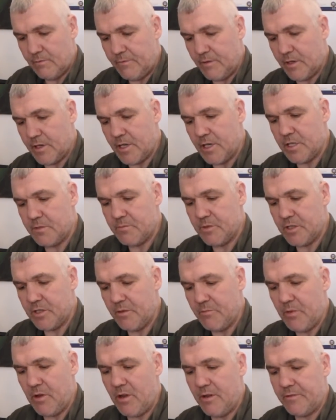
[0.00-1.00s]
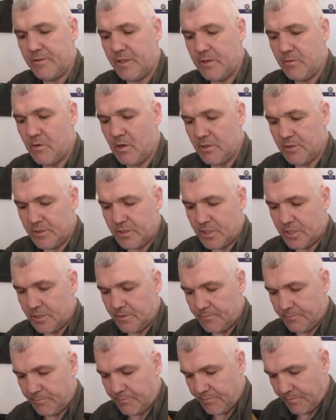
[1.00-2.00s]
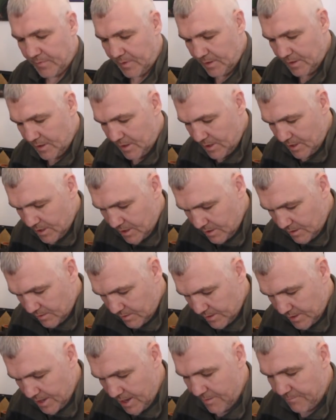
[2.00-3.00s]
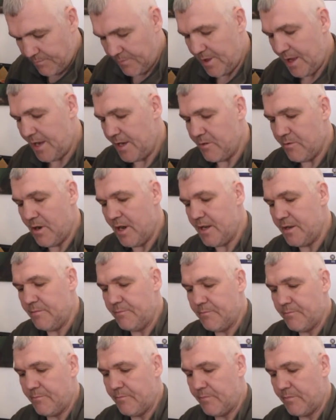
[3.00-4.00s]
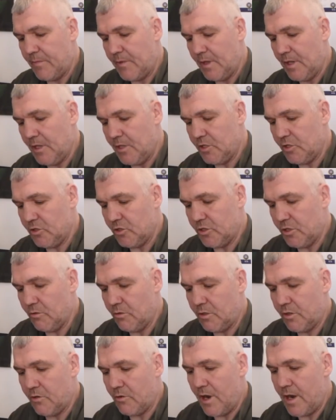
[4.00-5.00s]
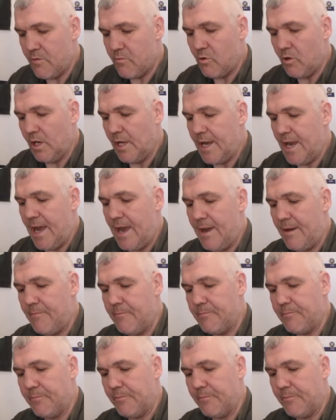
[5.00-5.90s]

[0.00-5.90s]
for Christmas or birthday once. Yeah, anyway, it's just a grey woolly hat.